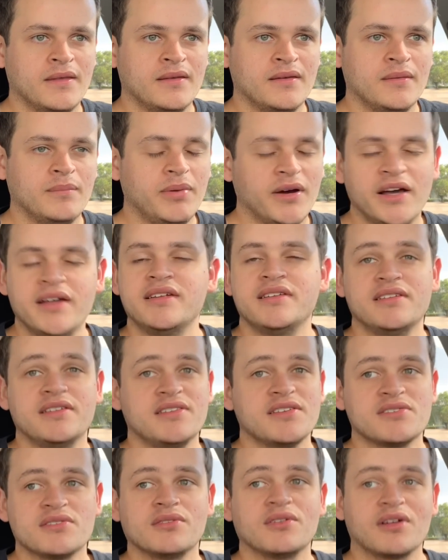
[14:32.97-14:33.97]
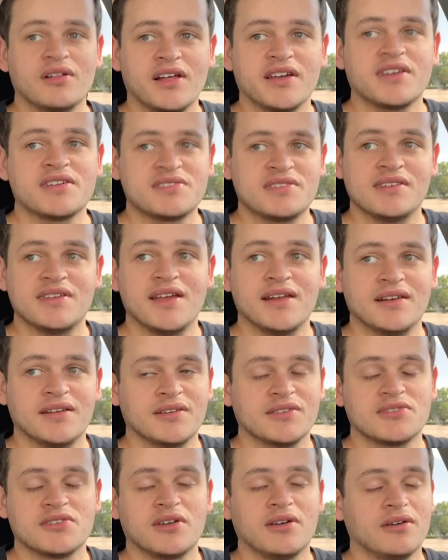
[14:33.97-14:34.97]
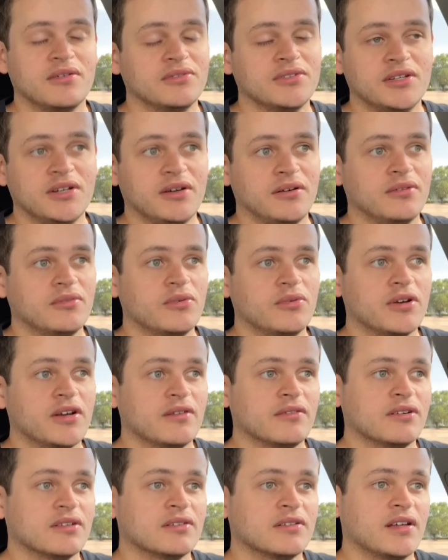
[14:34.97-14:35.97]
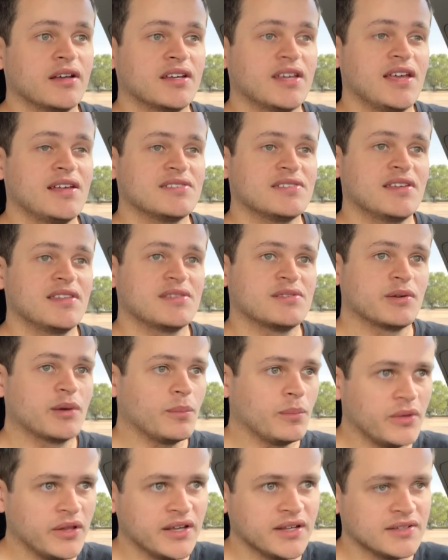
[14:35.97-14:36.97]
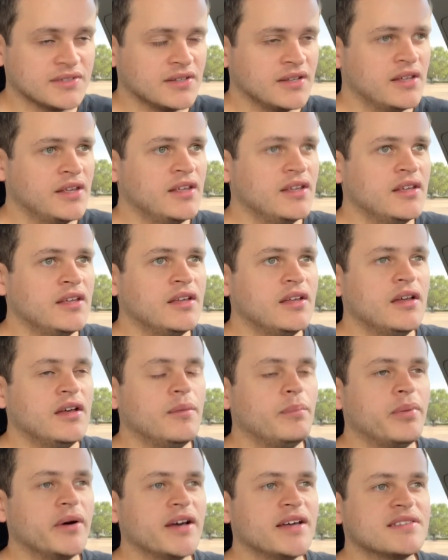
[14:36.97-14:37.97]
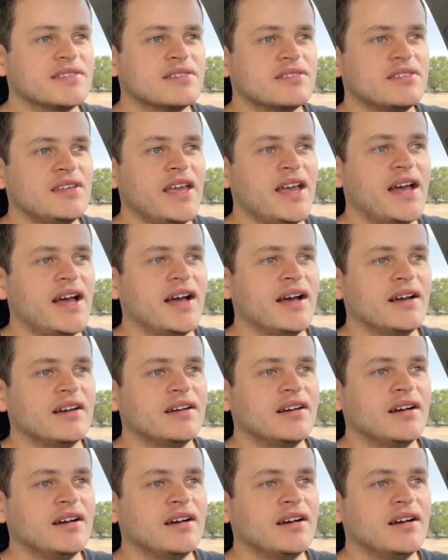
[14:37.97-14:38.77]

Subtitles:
But it doesn't look like it's the ending, so, you know, whatever. I can't say that's a complaint. But, yeah,